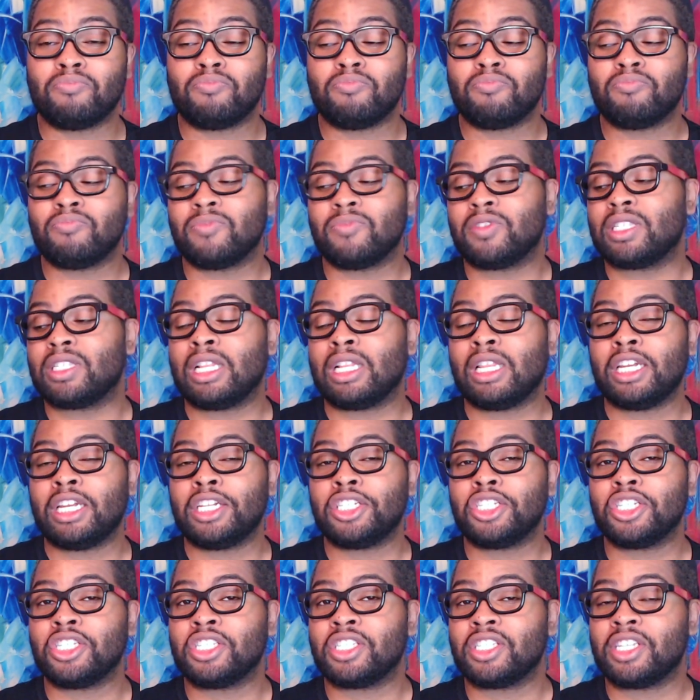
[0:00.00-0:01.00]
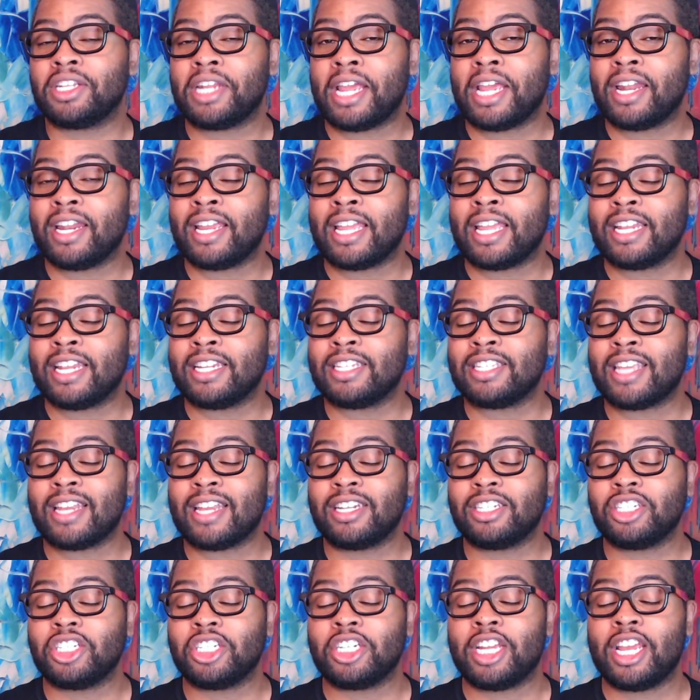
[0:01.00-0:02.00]
salacious
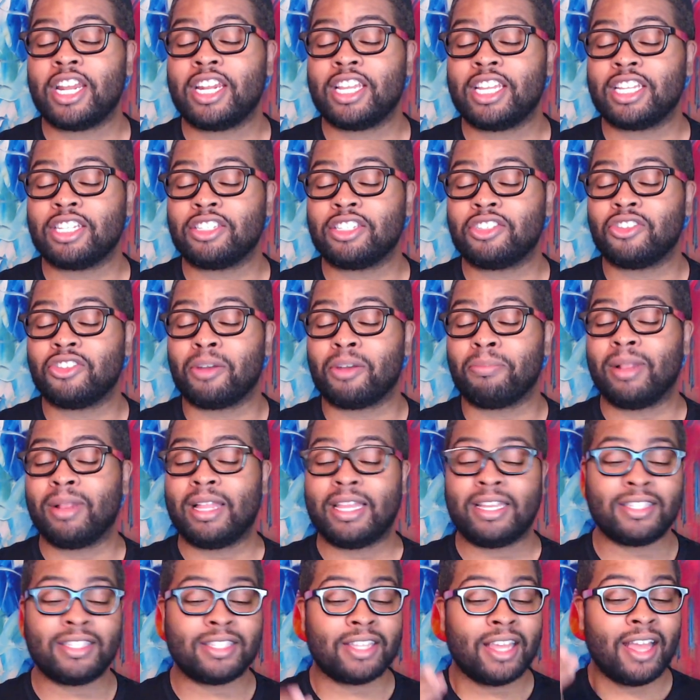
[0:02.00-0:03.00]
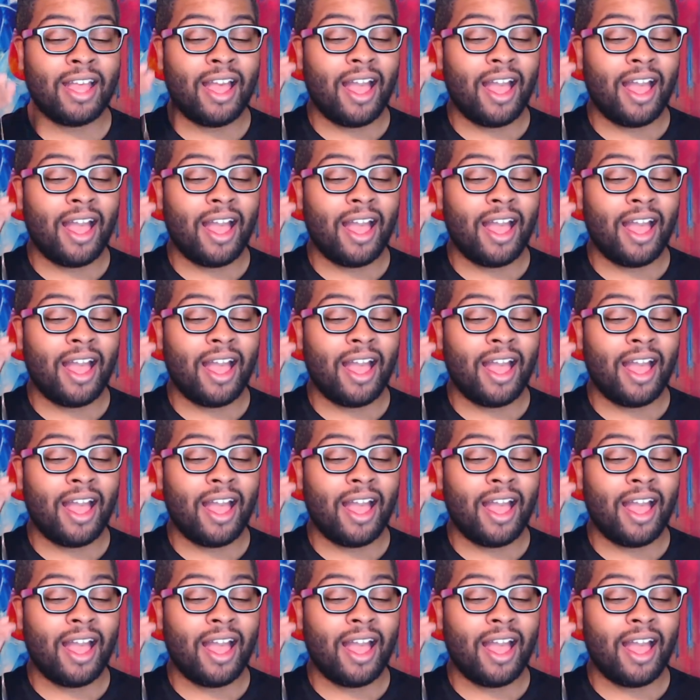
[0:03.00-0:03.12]
shenanigans took place.